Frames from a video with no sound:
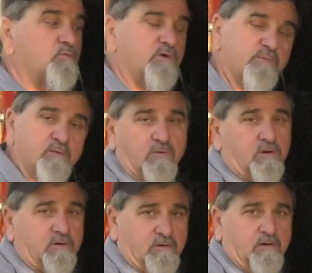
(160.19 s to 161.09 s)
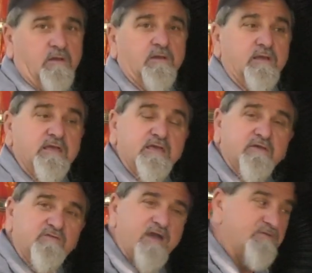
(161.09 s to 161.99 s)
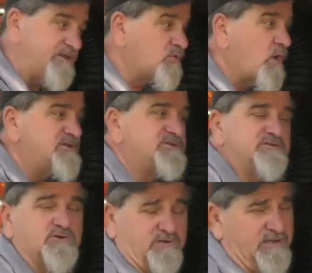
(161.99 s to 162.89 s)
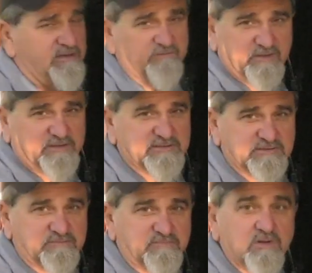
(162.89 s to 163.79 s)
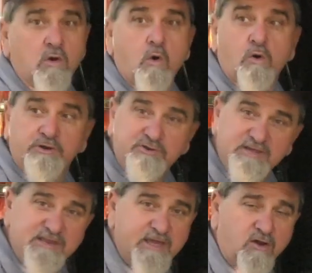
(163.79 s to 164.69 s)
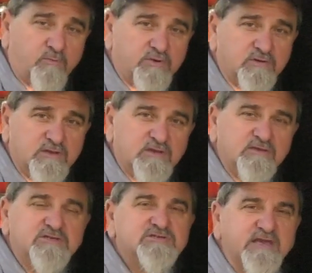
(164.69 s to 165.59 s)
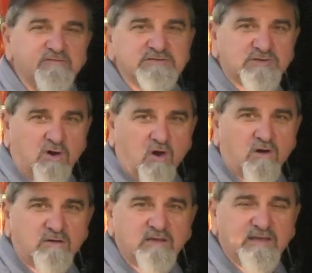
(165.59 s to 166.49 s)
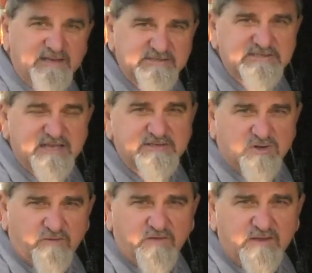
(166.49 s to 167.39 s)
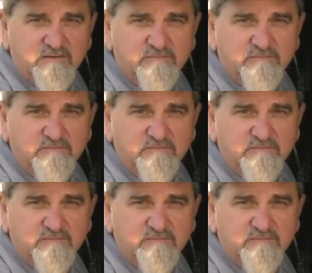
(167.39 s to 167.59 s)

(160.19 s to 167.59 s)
Remember, if you have any questions on any of this or you need help, just give us a call at Lazydays RV.